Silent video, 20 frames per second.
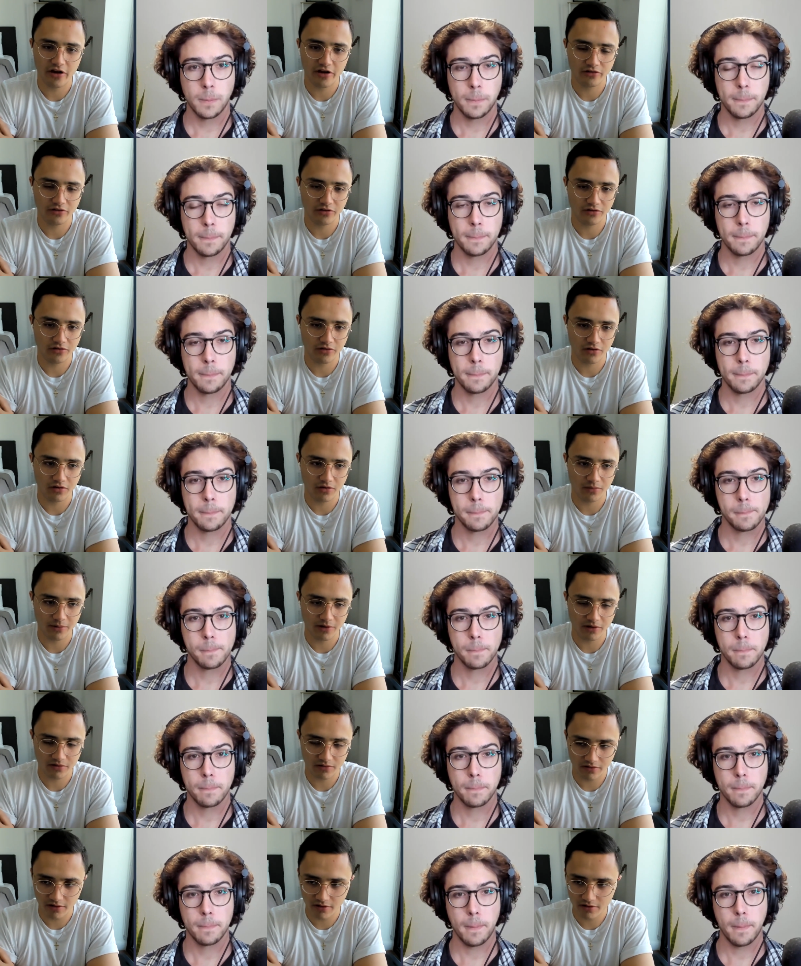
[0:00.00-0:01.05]
Speaker 1: changes in the
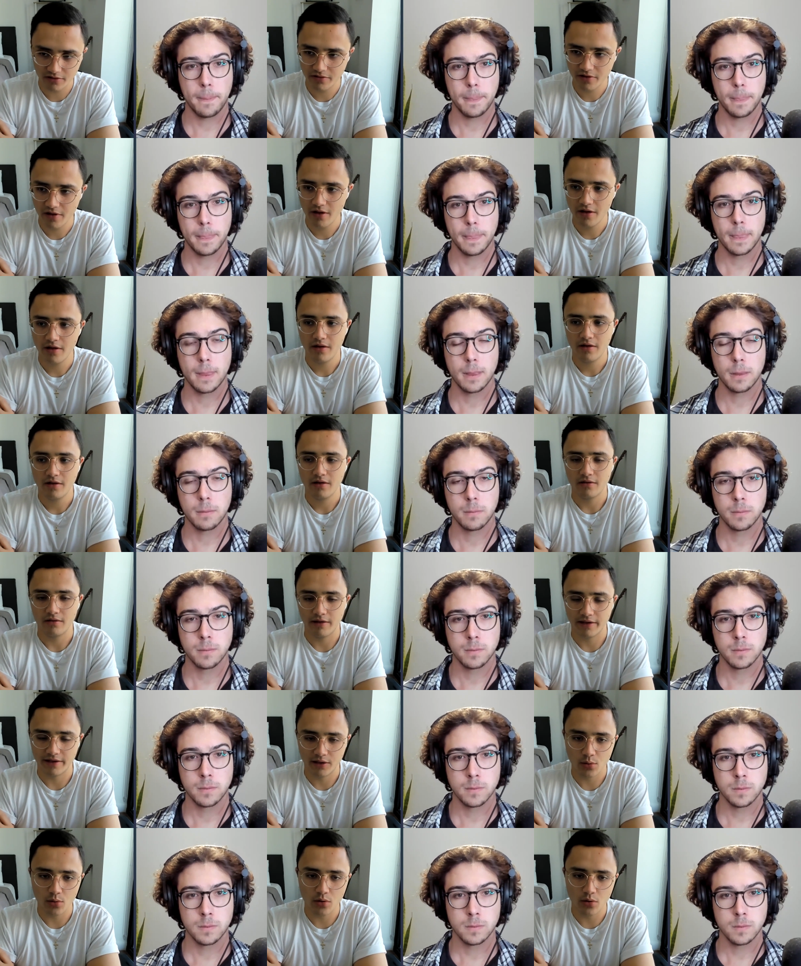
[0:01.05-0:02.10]
business.
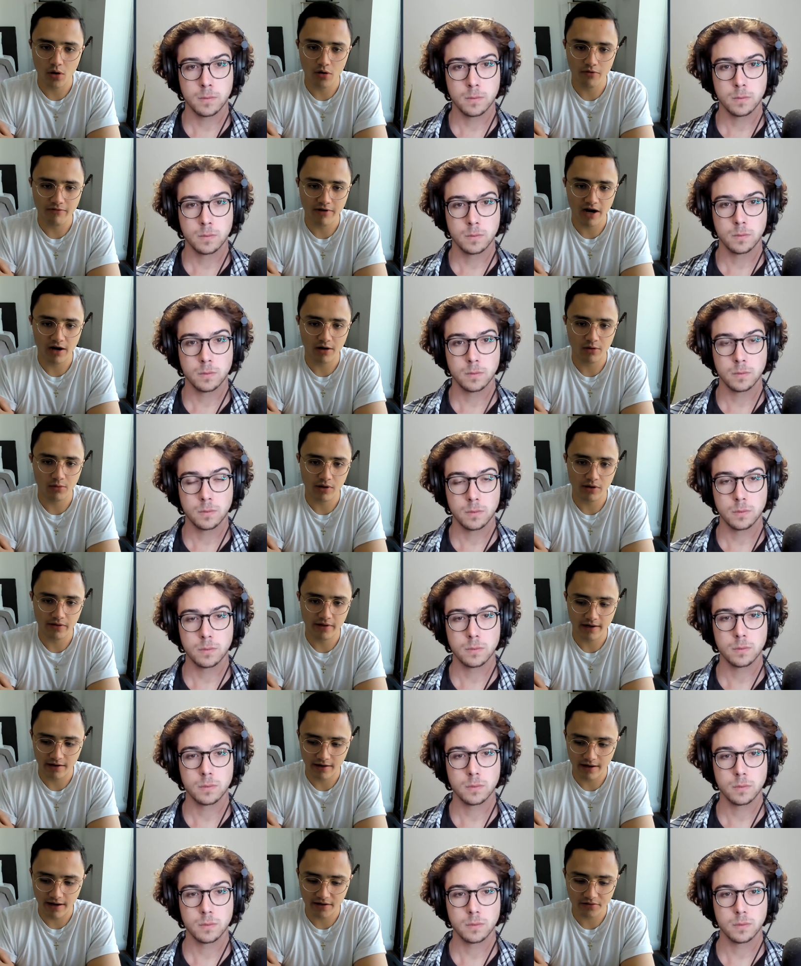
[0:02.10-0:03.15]
Like, you know very well
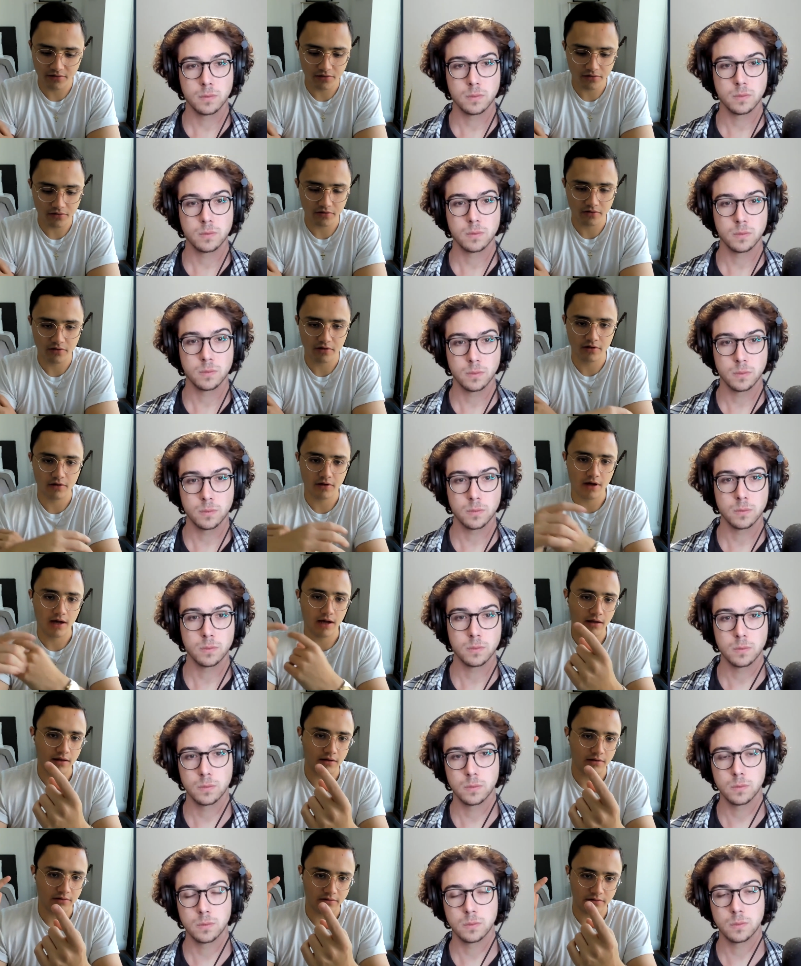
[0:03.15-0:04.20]
that an agency
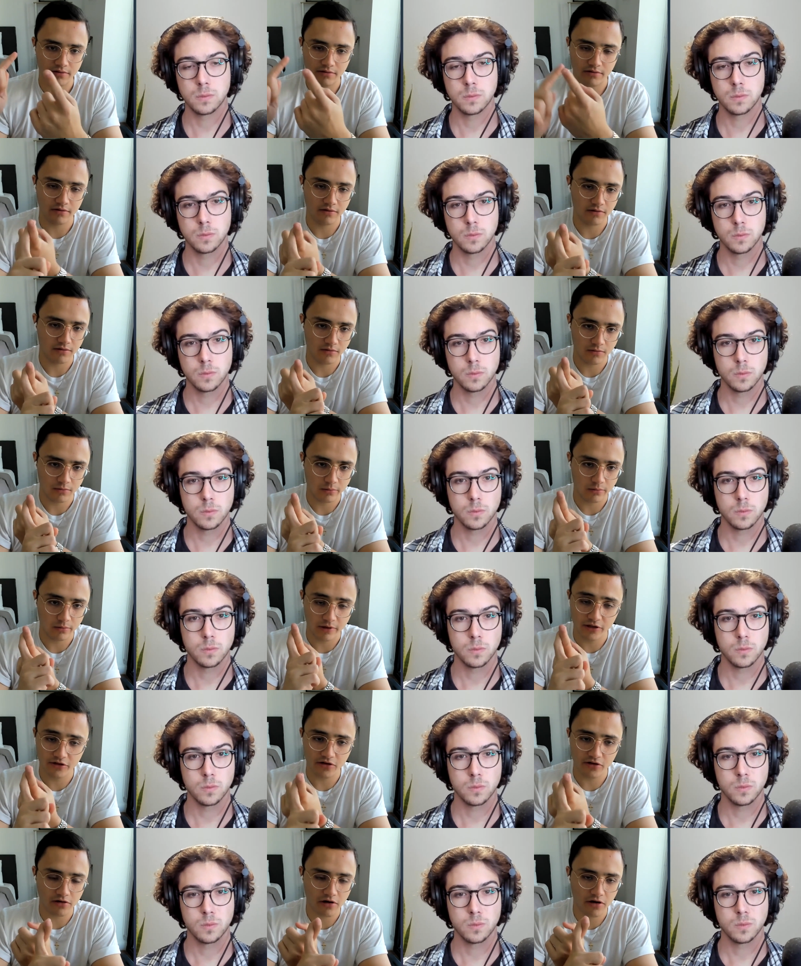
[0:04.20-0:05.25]
has to do
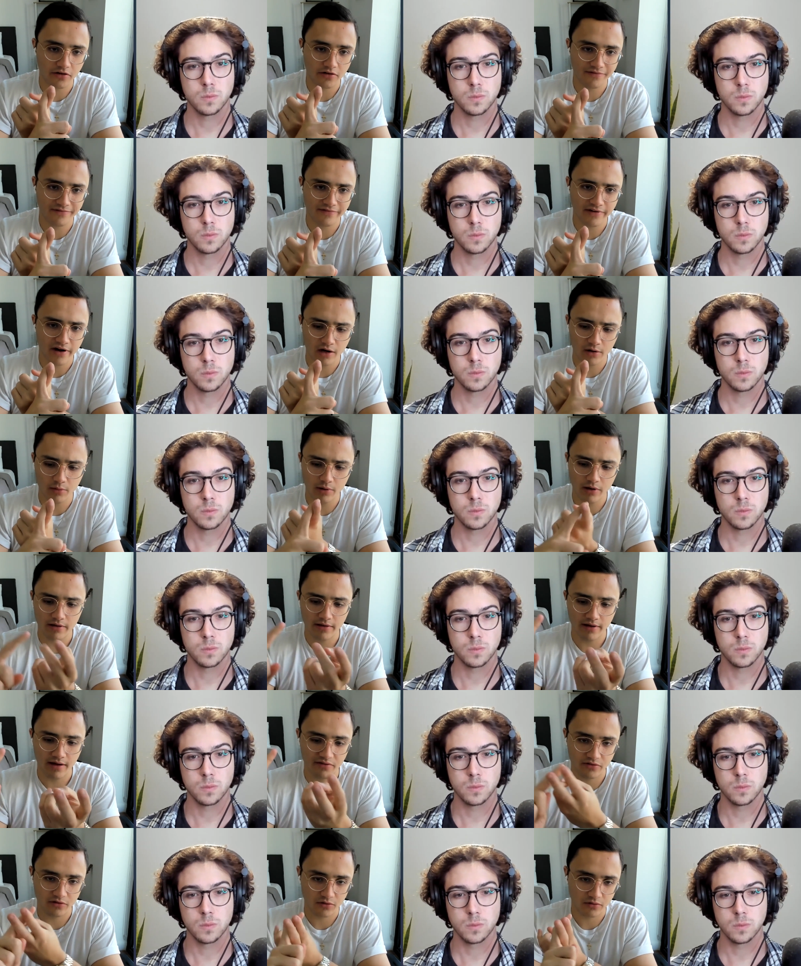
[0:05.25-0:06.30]
lead generation very well,
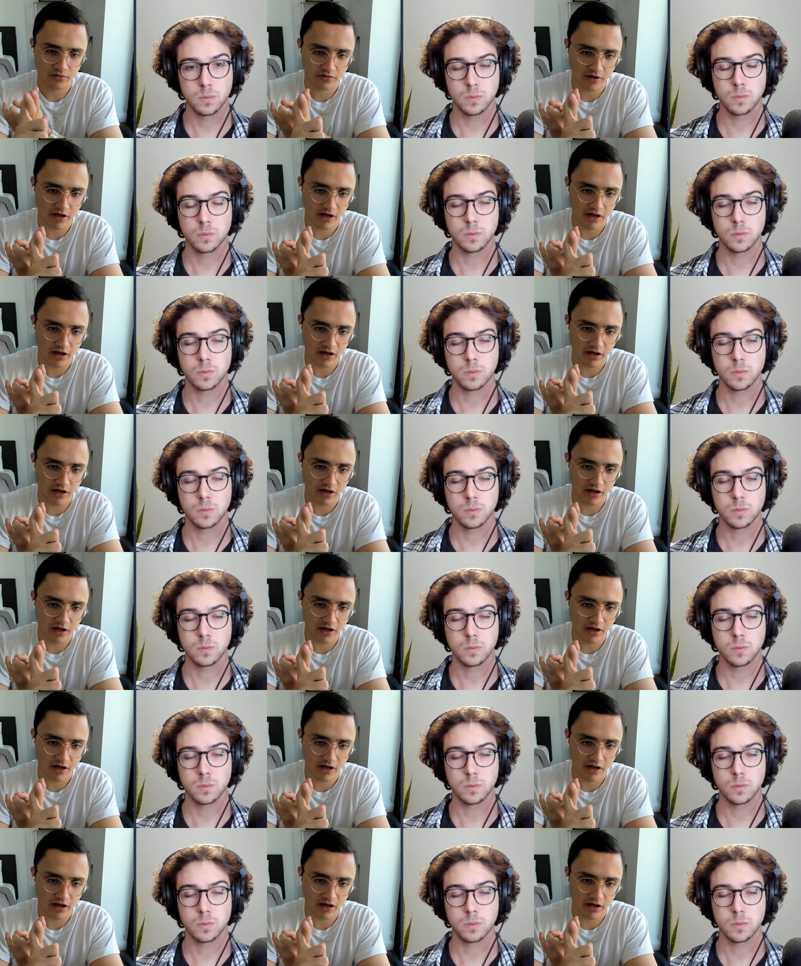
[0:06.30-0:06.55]
they have to do